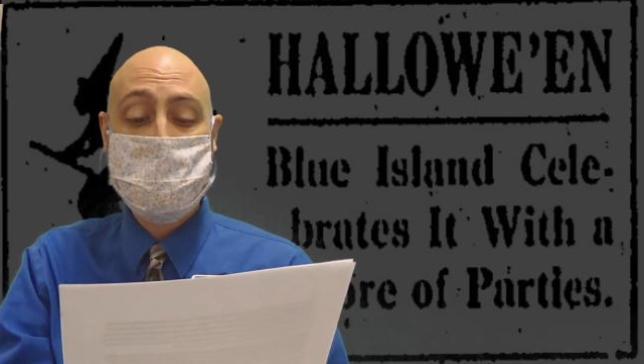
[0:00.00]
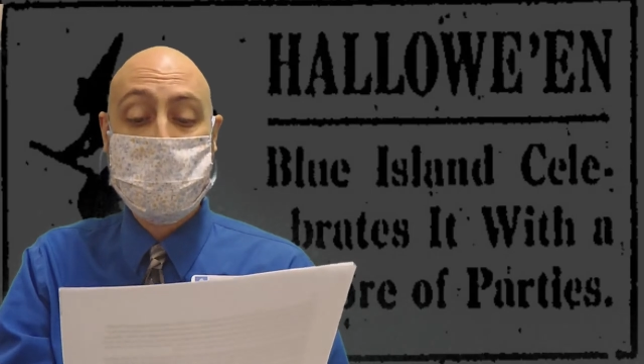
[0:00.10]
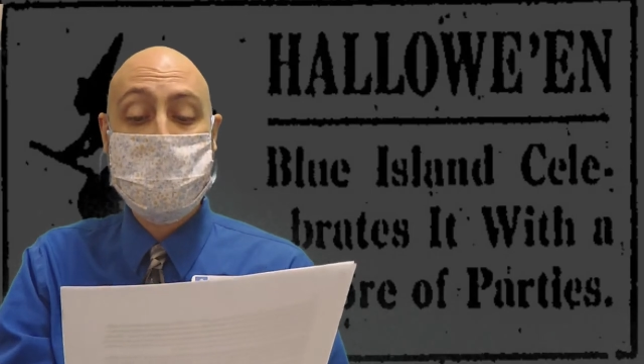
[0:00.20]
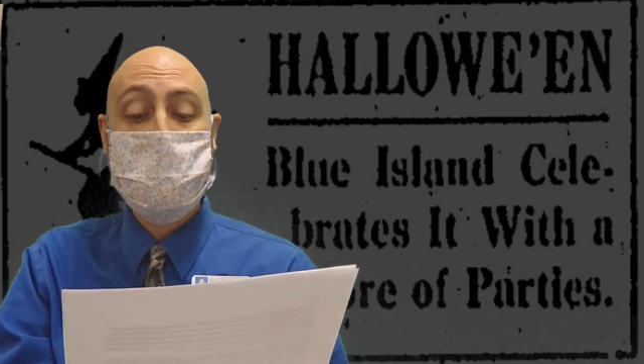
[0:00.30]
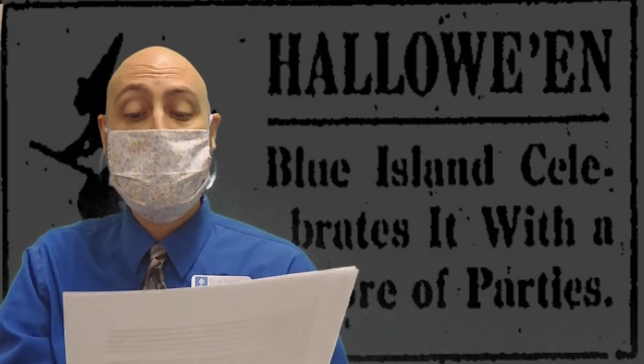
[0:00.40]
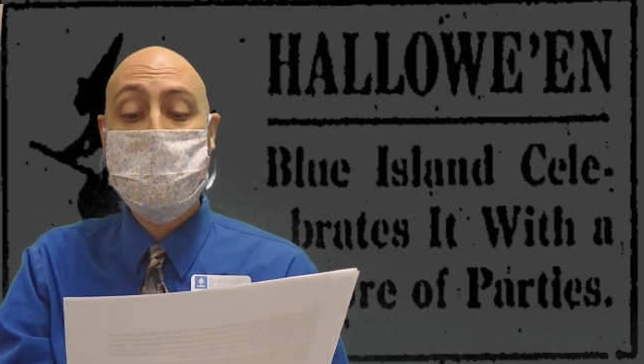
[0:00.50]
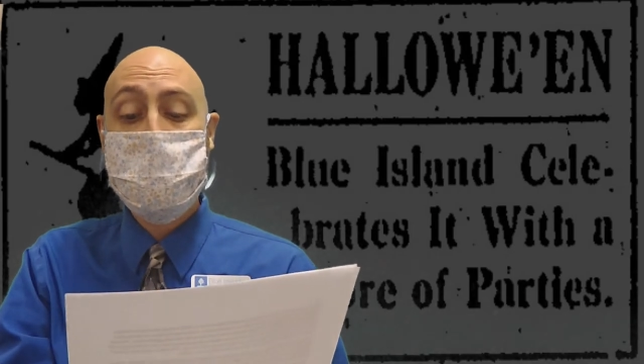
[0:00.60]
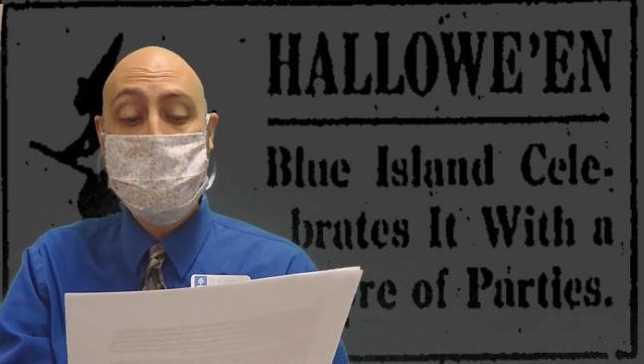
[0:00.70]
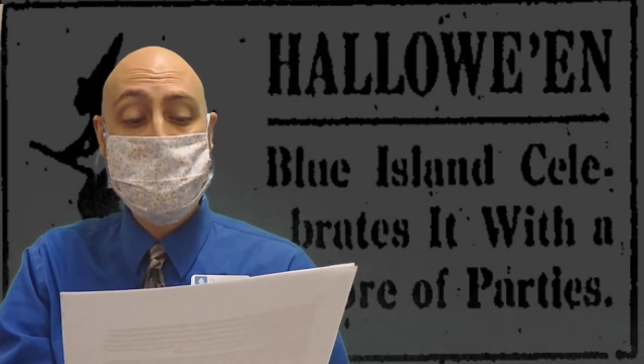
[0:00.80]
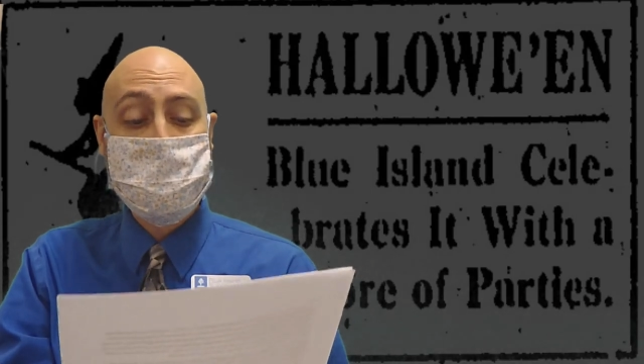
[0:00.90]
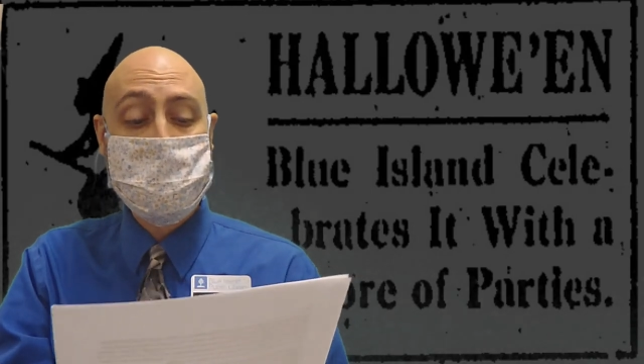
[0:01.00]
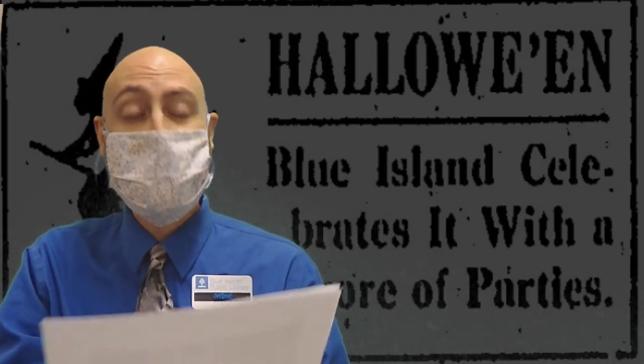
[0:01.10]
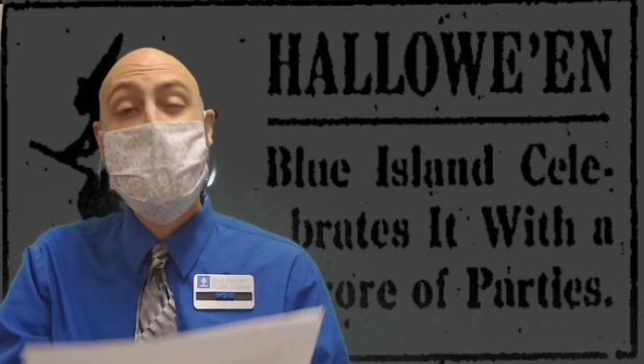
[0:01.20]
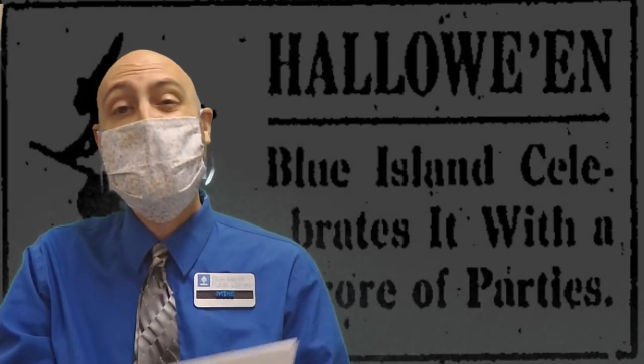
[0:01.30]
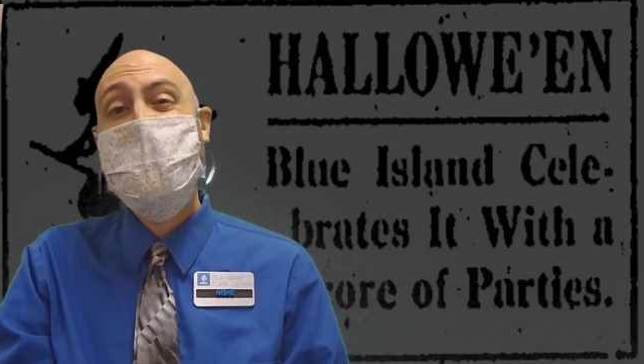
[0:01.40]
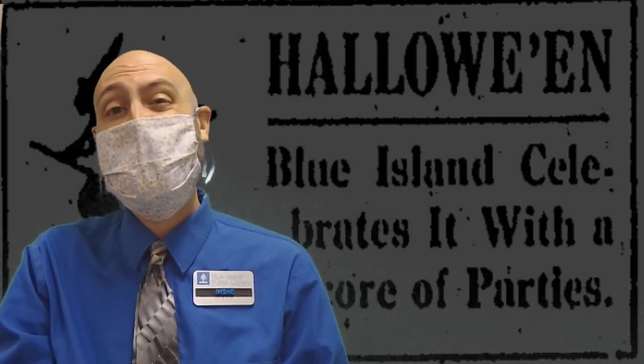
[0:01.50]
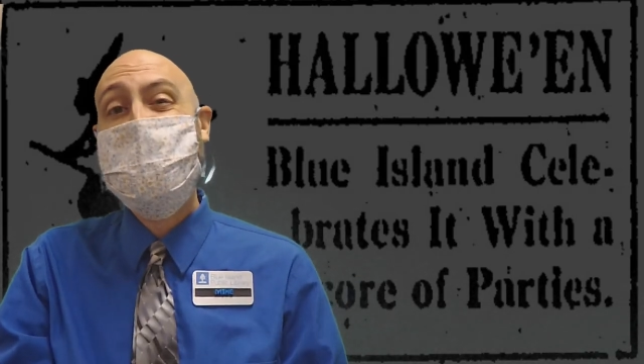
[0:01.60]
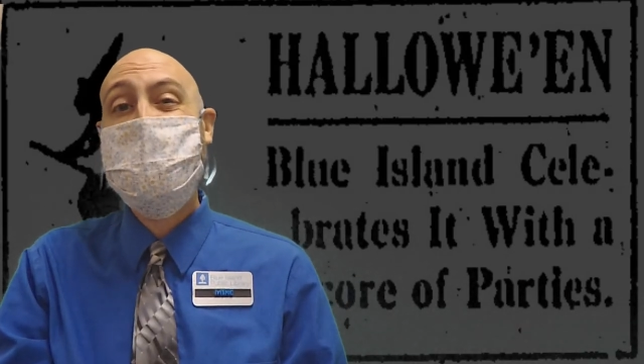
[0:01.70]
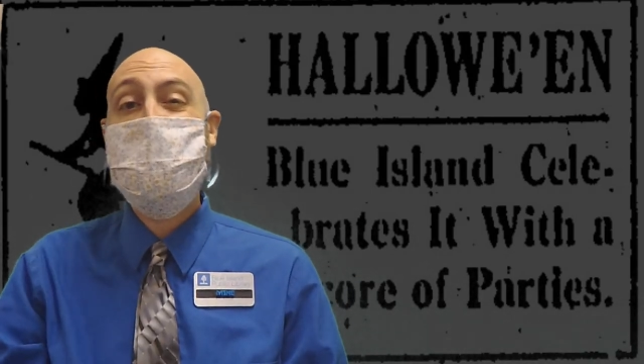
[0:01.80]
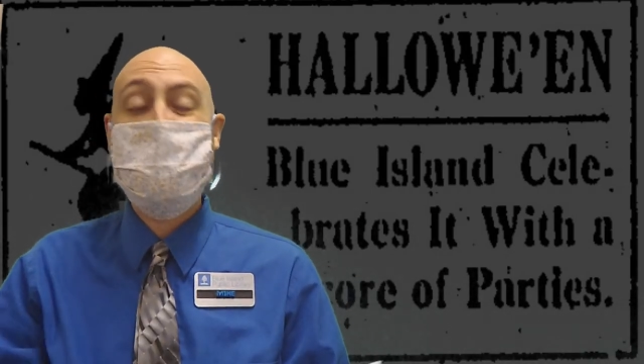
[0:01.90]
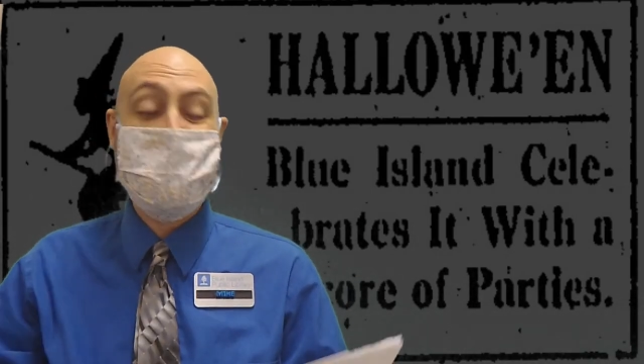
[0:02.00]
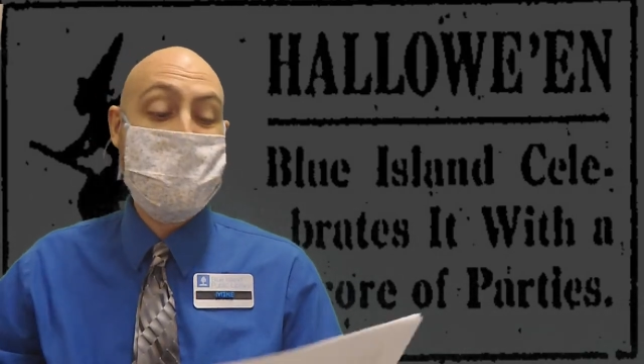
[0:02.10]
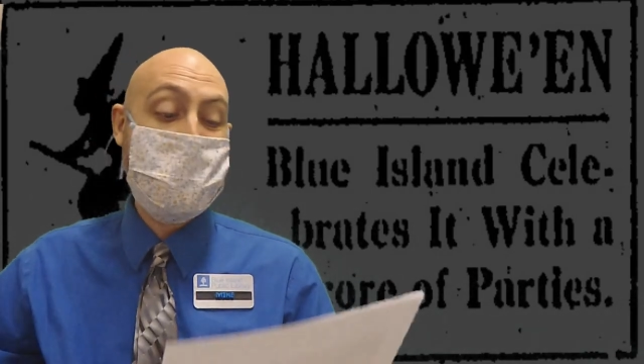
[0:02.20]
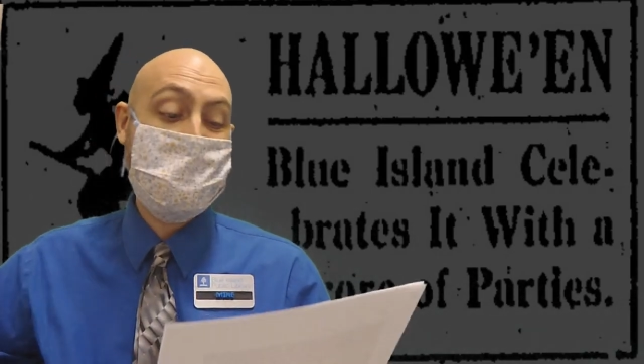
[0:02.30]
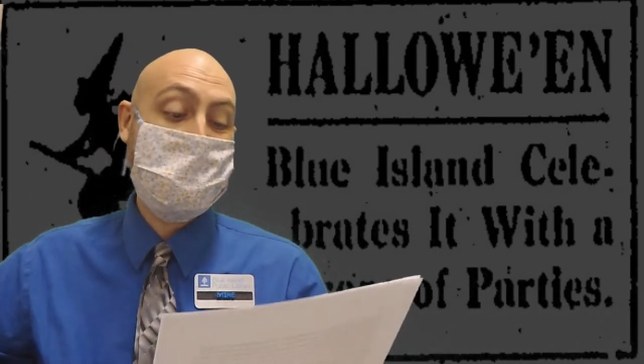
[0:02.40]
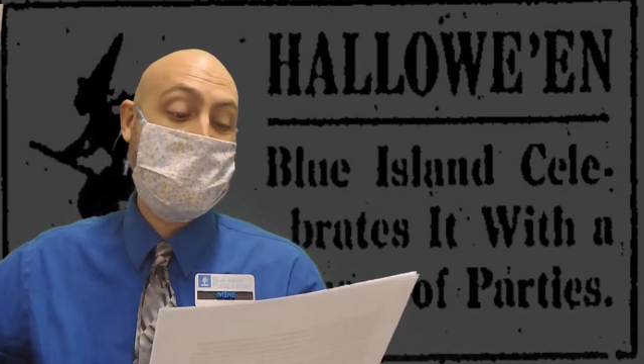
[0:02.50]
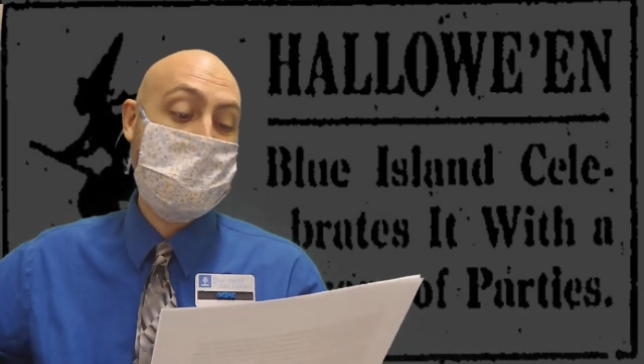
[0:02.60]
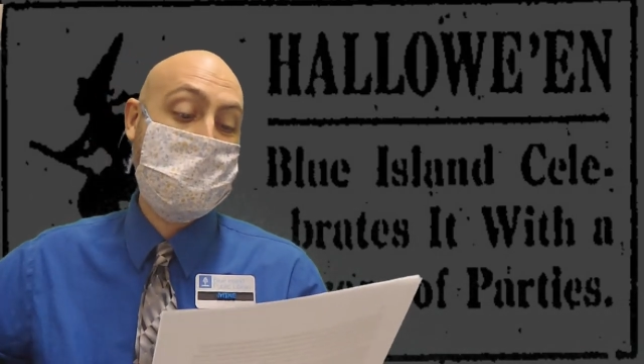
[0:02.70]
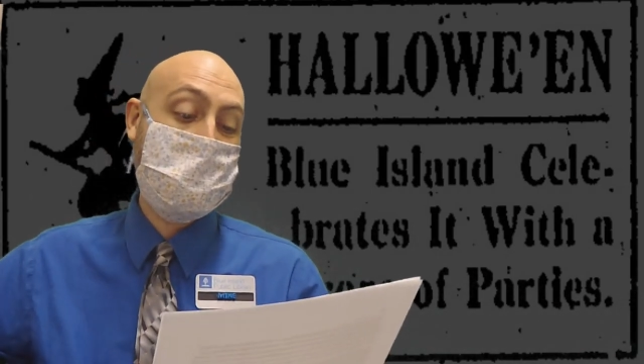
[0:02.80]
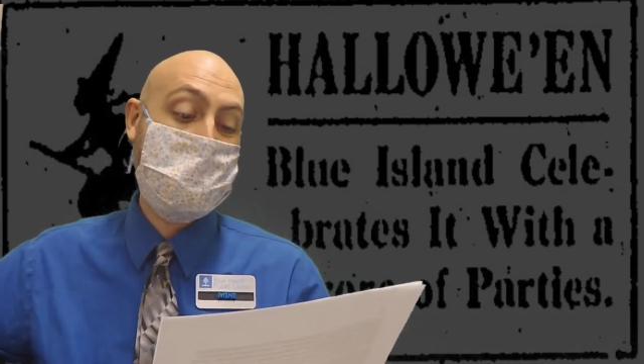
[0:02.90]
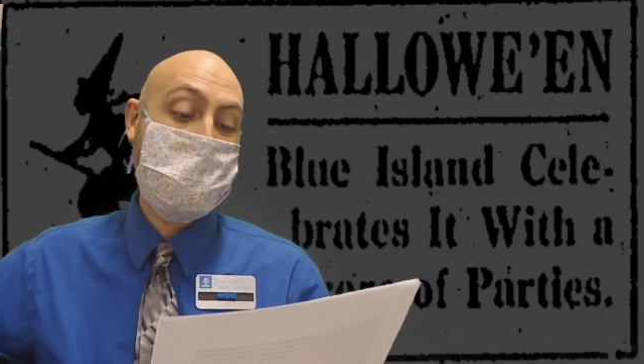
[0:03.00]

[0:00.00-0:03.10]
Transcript: had a few of their own. Let's start with a non scary story